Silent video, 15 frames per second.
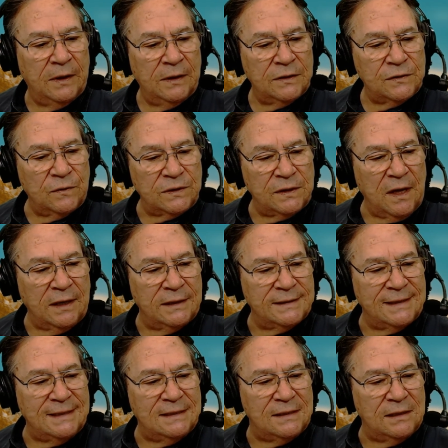So it's not as
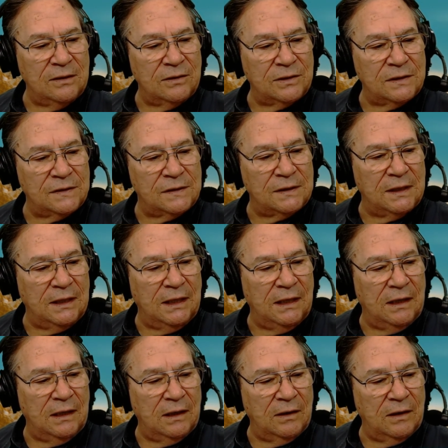easier to
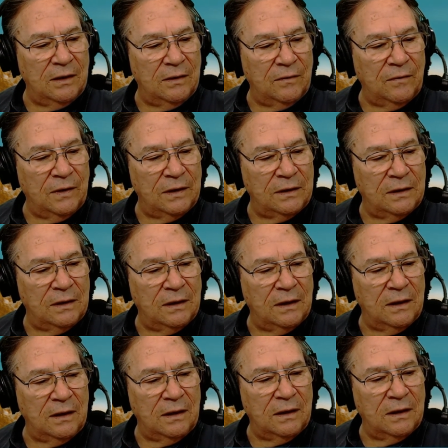see right there.